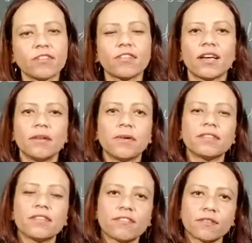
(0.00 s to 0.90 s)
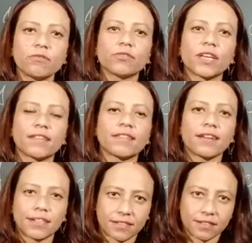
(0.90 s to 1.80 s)
which helps our system to get
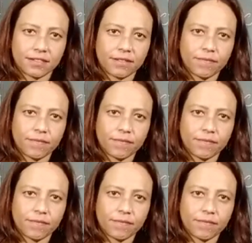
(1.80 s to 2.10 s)
started.